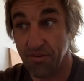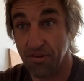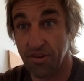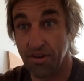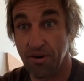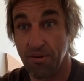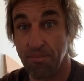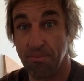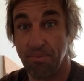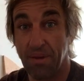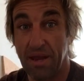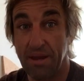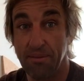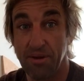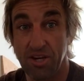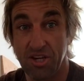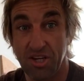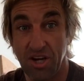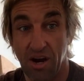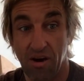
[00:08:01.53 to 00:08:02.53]
for their
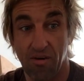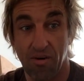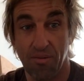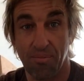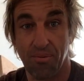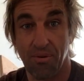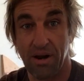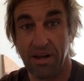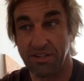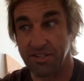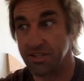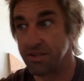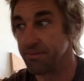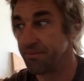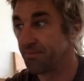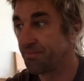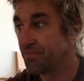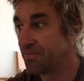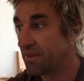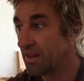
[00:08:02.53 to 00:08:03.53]
baby shower present.
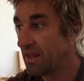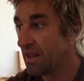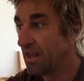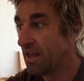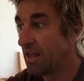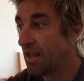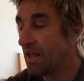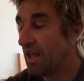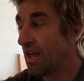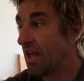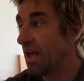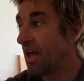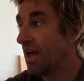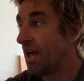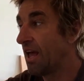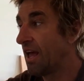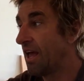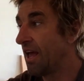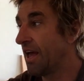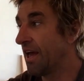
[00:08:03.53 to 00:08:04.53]

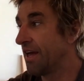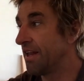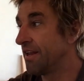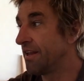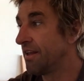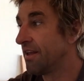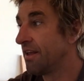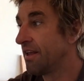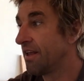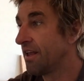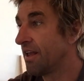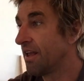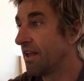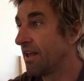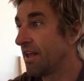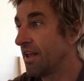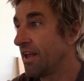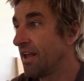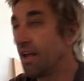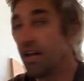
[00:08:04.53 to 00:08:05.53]
And
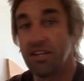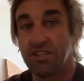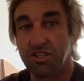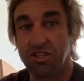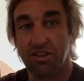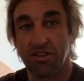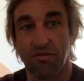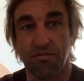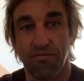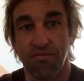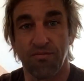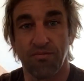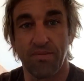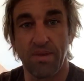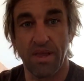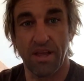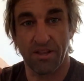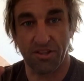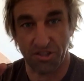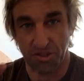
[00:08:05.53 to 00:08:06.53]
it's the
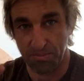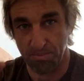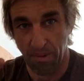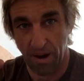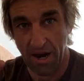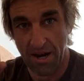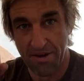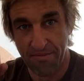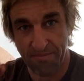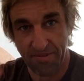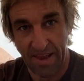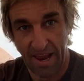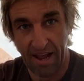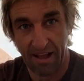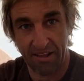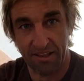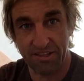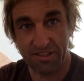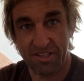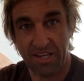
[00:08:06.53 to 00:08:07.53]
it's my
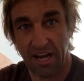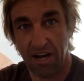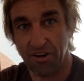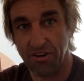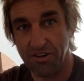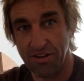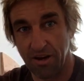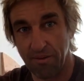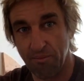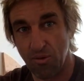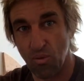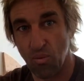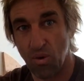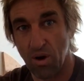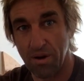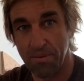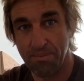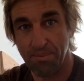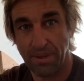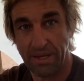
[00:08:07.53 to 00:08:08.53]
Talons Out number
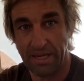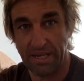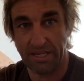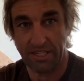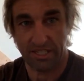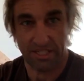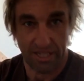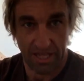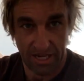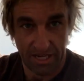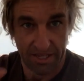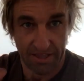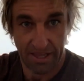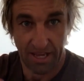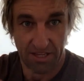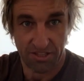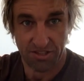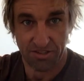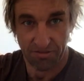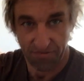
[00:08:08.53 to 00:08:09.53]
one piece. Like
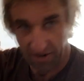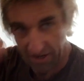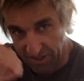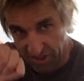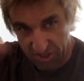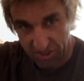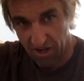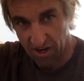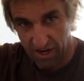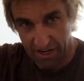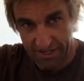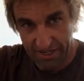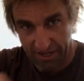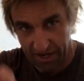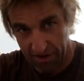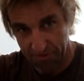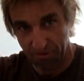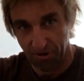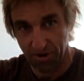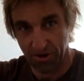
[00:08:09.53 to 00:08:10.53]
that's if I signed it.
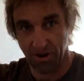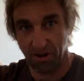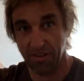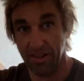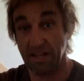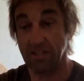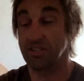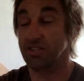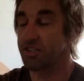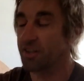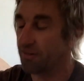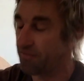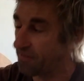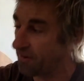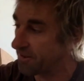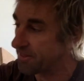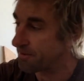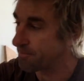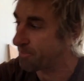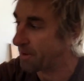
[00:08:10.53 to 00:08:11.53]
I wrote all that stuff
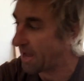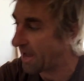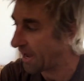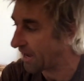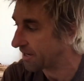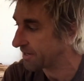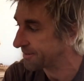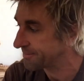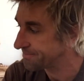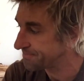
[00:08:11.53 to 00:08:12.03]
on the back.